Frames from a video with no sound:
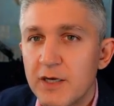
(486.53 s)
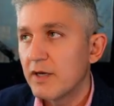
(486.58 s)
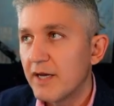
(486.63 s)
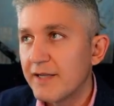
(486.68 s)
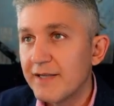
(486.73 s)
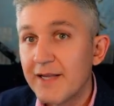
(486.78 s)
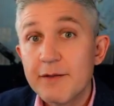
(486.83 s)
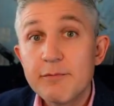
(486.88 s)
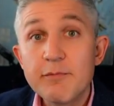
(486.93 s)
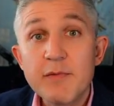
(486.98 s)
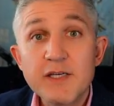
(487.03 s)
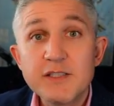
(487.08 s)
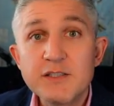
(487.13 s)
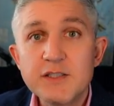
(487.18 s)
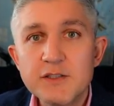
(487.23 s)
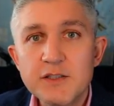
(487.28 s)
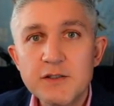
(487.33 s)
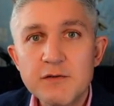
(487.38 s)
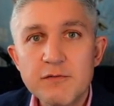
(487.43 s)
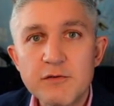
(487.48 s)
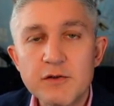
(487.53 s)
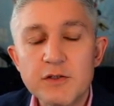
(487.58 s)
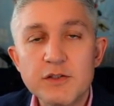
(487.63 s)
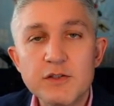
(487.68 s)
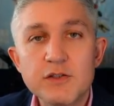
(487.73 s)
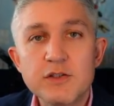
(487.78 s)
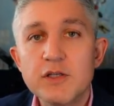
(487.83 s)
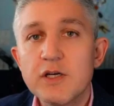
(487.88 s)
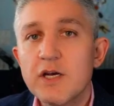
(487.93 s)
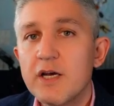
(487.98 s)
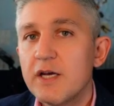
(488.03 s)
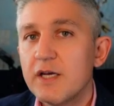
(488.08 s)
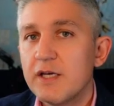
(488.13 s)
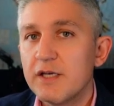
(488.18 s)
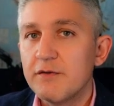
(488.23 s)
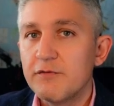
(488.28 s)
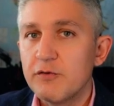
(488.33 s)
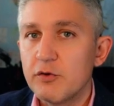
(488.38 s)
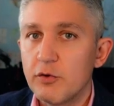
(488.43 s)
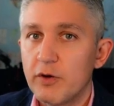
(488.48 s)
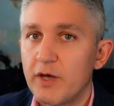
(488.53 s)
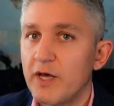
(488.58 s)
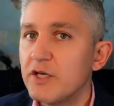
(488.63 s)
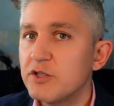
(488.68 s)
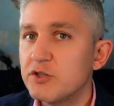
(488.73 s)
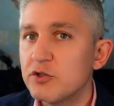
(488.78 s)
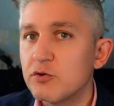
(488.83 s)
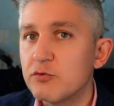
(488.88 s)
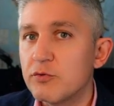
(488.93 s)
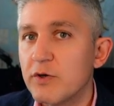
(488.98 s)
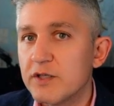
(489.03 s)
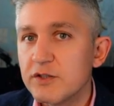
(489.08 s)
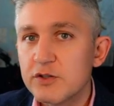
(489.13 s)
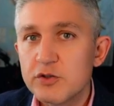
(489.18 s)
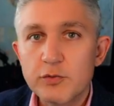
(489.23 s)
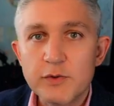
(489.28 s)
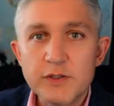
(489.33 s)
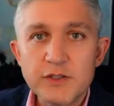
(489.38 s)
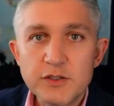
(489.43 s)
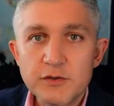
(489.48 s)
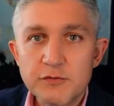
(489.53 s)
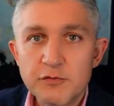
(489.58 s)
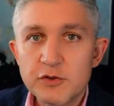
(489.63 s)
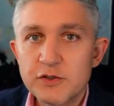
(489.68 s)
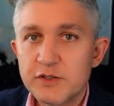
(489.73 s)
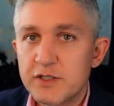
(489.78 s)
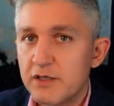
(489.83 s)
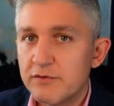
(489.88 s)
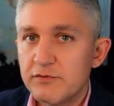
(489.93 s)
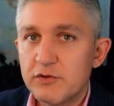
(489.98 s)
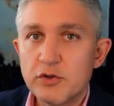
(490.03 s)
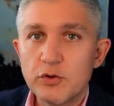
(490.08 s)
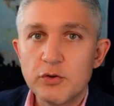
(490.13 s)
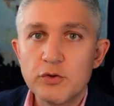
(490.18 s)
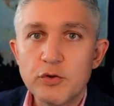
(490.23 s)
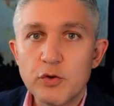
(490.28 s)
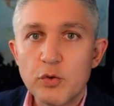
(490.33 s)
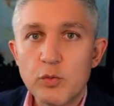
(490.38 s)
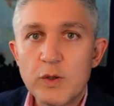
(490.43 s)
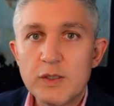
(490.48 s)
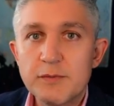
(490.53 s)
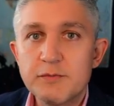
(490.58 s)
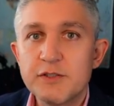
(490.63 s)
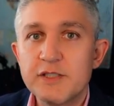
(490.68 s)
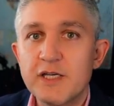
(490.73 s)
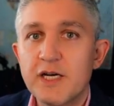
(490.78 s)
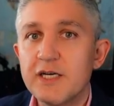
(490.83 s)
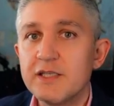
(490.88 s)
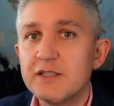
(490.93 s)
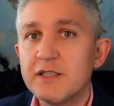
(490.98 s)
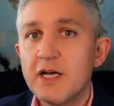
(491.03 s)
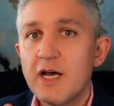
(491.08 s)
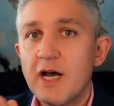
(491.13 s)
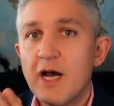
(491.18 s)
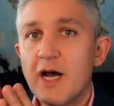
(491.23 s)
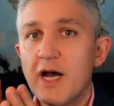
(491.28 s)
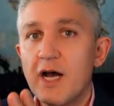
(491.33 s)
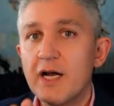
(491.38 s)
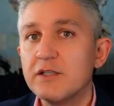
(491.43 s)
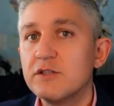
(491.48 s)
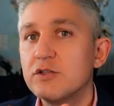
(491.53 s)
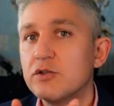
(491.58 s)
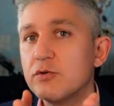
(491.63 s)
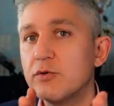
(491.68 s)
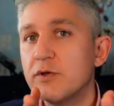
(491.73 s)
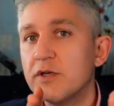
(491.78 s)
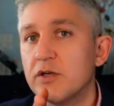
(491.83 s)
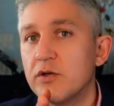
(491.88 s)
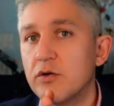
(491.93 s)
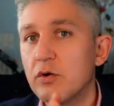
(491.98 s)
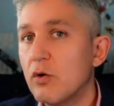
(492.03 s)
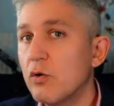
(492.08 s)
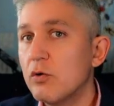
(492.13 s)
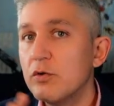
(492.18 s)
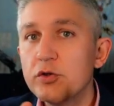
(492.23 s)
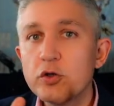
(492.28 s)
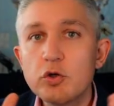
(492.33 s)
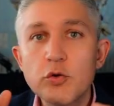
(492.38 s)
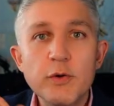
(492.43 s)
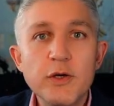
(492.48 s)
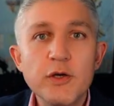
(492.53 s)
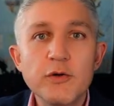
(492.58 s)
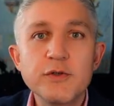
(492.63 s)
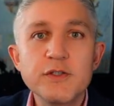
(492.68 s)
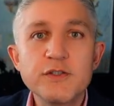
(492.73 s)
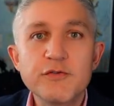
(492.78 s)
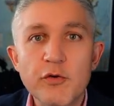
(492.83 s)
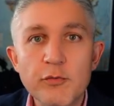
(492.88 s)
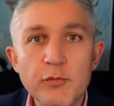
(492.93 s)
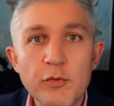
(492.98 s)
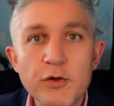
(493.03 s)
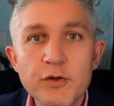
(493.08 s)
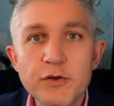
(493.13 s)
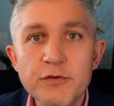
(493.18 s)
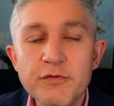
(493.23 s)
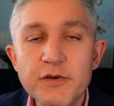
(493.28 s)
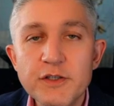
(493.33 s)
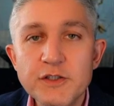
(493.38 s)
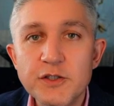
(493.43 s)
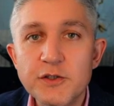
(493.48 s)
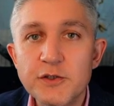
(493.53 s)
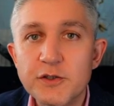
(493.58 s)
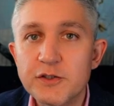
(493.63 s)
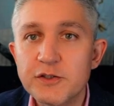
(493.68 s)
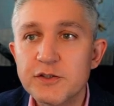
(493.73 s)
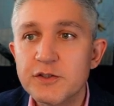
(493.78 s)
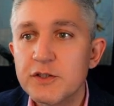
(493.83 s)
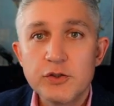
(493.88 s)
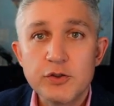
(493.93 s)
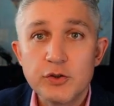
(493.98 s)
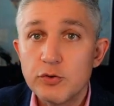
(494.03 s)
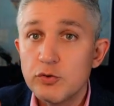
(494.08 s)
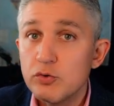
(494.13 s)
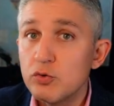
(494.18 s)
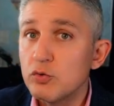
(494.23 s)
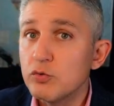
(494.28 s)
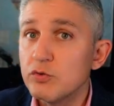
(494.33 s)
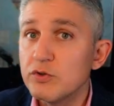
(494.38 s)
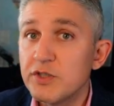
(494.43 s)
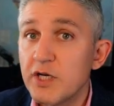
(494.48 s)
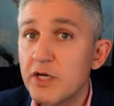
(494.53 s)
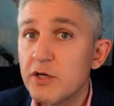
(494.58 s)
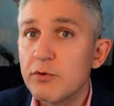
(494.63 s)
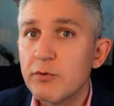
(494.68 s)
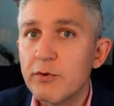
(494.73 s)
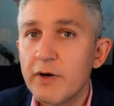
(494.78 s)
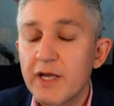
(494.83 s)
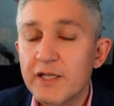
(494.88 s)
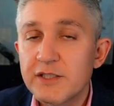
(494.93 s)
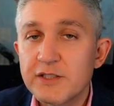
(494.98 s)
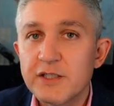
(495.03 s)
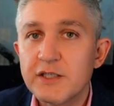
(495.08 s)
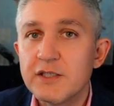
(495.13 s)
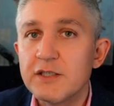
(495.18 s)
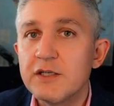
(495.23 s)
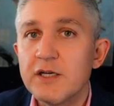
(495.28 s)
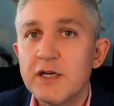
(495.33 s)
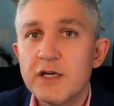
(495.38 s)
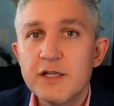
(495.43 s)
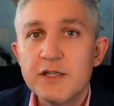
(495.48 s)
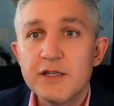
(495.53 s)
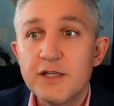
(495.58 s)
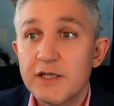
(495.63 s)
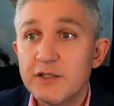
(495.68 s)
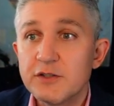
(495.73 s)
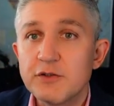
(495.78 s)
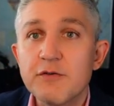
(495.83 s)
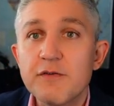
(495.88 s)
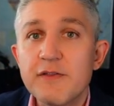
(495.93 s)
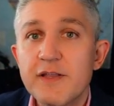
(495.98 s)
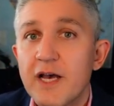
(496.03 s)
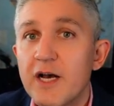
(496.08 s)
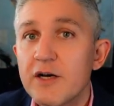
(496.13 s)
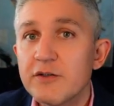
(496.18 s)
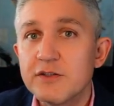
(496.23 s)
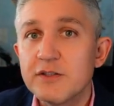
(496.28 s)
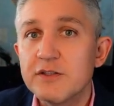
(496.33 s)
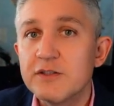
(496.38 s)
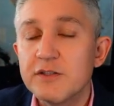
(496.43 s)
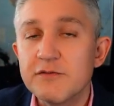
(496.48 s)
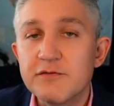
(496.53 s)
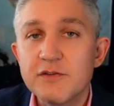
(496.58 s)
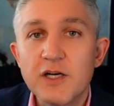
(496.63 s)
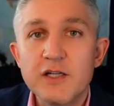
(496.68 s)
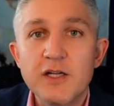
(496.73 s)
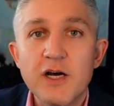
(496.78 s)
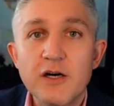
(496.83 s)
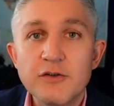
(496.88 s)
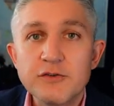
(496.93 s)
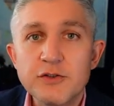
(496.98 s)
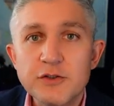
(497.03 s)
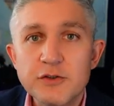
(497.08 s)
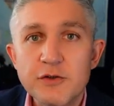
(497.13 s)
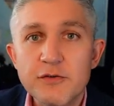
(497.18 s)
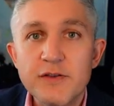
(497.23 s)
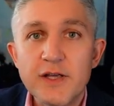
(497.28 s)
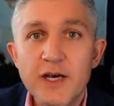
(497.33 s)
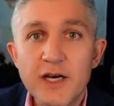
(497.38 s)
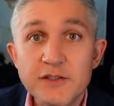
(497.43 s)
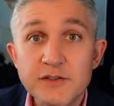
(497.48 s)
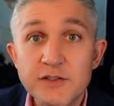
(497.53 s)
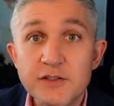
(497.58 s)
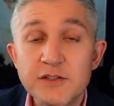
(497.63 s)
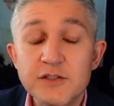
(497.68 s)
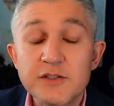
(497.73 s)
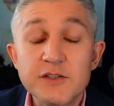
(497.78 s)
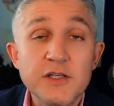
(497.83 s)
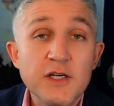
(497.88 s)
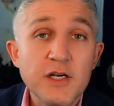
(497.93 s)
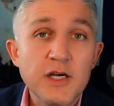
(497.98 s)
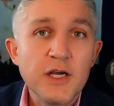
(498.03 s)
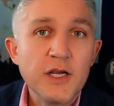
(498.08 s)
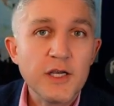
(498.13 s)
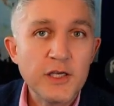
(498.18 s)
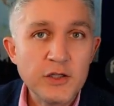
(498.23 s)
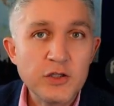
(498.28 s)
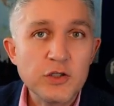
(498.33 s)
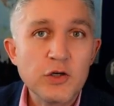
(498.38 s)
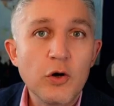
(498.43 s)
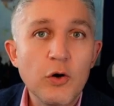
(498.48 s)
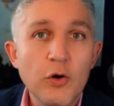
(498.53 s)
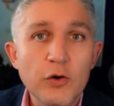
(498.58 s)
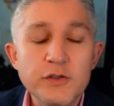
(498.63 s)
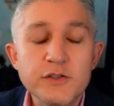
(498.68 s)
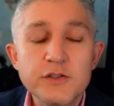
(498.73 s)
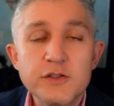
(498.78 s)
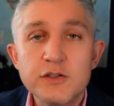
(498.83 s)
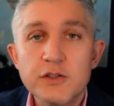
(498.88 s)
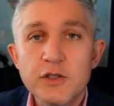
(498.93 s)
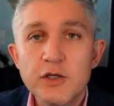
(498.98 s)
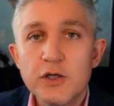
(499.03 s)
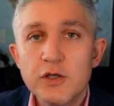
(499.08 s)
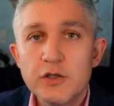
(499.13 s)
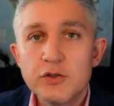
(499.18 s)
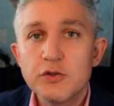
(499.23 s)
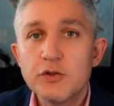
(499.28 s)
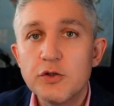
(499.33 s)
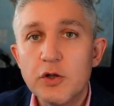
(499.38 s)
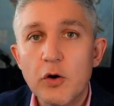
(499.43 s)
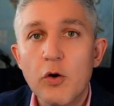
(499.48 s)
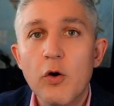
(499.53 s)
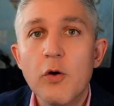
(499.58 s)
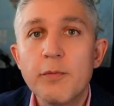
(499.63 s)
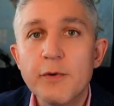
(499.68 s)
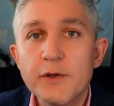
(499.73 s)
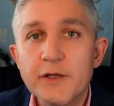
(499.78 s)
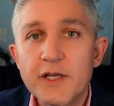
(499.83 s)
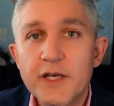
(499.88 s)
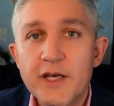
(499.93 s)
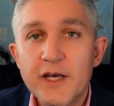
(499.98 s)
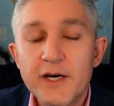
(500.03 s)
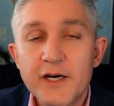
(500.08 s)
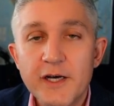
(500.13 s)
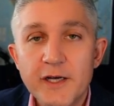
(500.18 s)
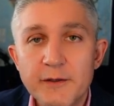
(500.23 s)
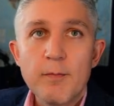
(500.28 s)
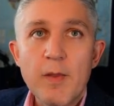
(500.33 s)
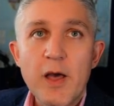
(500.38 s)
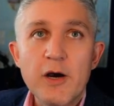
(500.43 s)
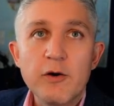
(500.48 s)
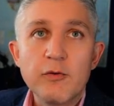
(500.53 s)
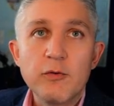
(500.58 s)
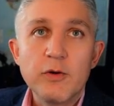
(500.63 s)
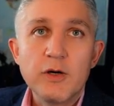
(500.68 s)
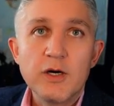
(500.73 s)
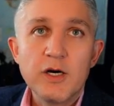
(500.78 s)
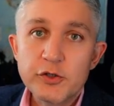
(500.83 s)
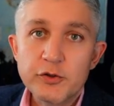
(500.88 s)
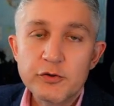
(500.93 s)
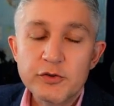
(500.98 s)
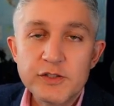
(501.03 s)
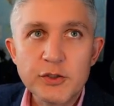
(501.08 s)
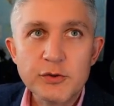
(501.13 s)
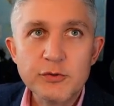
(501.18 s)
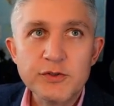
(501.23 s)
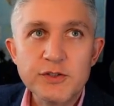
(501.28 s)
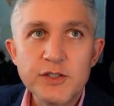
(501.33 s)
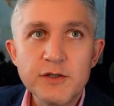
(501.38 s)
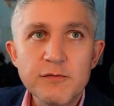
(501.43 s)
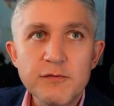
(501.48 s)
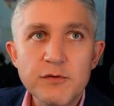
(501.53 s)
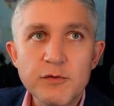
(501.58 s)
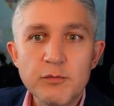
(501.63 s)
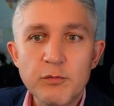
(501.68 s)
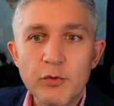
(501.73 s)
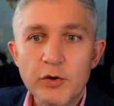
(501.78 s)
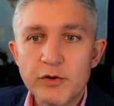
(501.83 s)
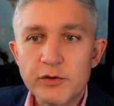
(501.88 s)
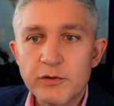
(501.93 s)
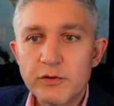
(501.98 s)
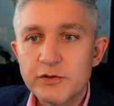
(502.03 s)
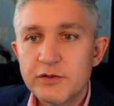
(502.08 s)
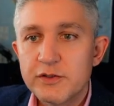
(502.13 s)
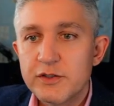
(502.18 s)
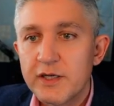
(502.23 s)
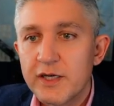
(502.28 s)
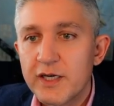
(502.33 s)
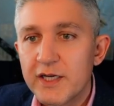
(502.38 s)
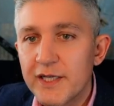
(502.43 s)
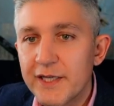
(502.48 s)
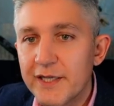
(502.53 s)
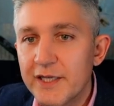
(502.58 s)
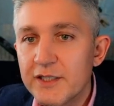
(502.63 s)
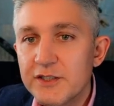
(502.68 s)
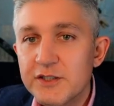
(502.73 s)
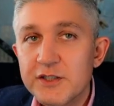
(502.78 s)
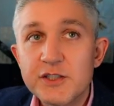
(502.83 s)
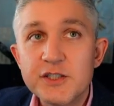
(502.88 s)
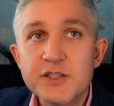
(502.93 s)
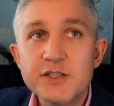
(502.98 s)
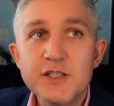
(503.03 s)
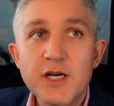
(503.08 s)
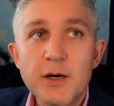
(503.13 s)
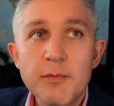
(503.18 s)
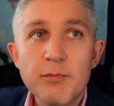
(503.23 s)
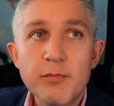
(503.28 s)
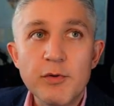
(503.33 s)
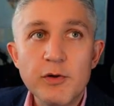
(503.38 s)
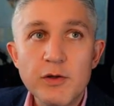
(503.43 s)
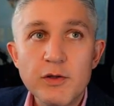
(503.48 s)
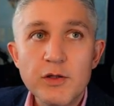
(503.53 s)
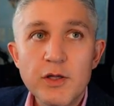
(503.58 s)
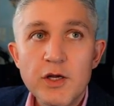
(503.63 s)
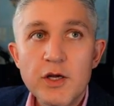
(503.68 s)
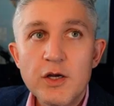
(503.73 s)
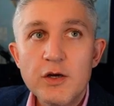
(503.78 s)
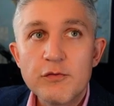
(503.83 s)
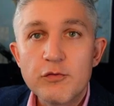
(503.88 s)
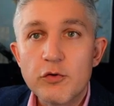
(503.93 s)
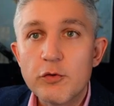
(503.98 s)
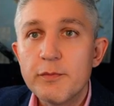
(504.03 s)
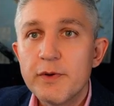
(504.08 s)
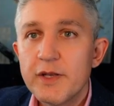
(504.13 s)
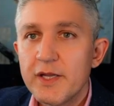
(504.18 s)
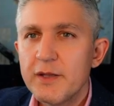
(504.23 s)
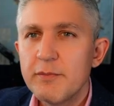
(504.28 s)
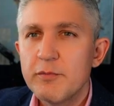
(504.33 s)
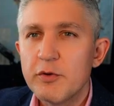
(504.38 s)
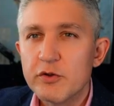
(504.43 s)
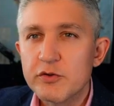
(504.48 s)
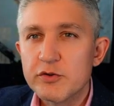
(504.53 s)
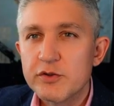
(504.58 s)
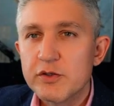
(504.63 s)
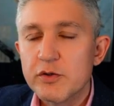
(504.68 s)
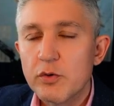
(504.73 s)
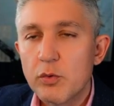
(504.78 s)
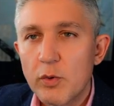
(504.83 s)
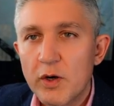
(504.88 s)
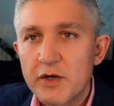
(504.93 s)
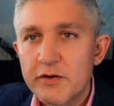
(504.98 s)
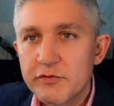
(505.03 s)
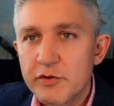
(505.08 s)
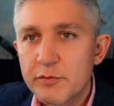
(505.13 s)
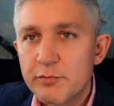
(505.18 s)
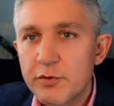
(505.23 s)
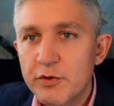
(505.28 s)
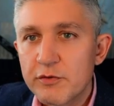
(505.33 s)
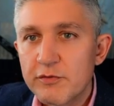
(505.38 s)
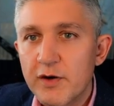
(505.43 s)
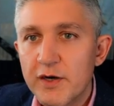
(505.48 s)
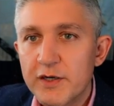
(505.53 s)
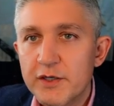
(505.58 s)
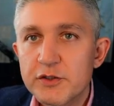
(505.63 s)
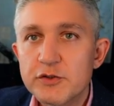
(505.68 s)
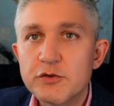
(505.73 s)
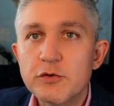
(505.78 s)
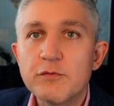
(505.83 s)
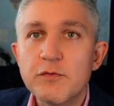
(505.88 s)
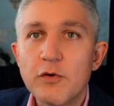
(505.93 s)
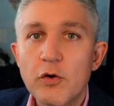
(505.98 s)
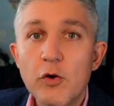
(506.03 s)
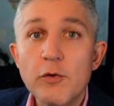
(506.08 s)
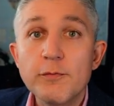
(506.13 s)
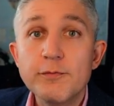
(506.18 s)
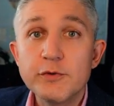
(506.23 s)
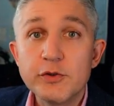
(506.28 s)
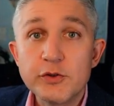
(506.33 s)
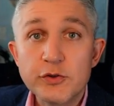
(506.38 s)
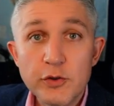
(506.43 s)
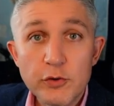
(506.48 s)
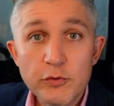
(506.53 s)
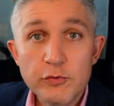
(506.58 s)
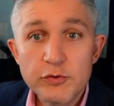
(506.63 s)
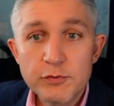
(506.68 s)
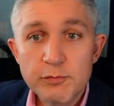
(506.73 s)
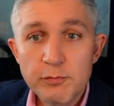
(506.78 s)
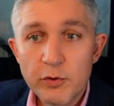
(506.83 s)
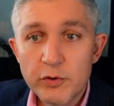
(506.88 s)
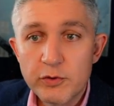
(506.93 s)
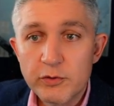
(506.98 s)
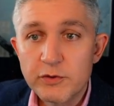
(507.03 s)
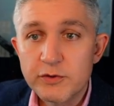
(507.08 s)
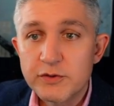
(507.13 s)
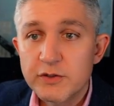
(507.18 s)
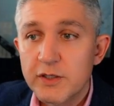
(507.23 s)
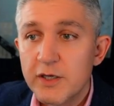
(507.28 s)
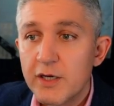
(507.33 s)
And that makes a difference if your agent runs 24/7 on your website, answering all the queries from all the visitors, to generating tens of thousands, if not hundreds of thousands, in costs to the OpenAI. Now, you could use different models. And here's an example from Nebius, one of the providers of open source models.